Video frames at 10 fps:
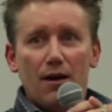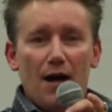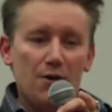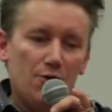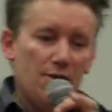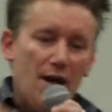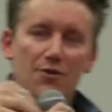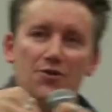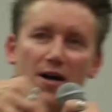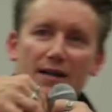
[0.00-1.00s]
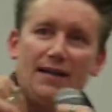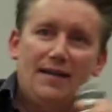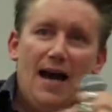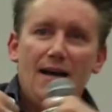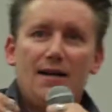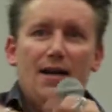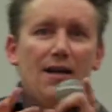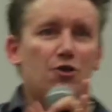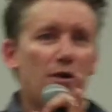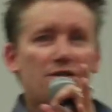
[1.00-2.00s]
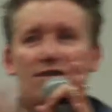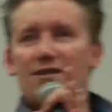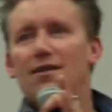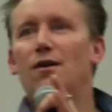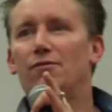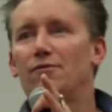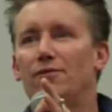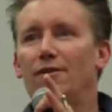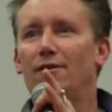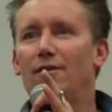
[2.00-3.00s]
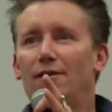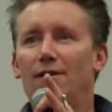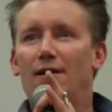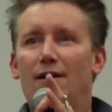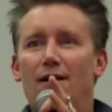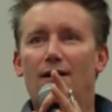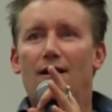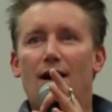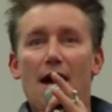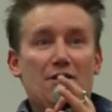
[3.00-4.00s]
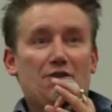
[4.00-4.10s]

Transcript: and you do the other side like that, it trusses itself. Wow.